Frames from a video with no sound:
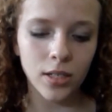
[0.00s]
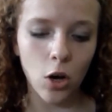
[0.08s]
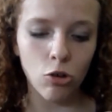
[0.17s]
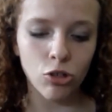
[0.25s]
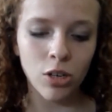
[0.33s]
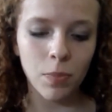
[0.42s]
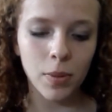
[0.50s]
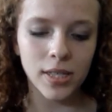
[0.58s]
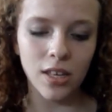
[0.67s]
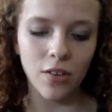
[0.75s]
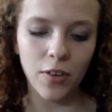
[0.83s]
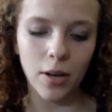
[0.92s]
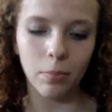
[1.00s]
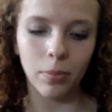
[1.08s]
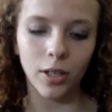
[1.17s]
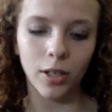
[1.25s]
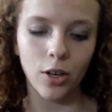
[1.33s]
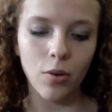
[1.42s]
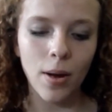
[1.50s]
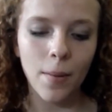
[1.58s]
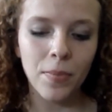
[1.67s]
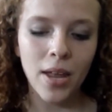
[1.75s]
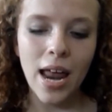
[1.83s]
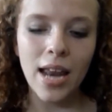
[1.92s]
Ocean Pacific Blue
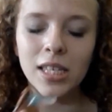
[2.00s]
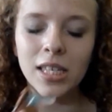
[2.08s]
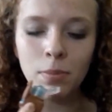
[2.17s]
and it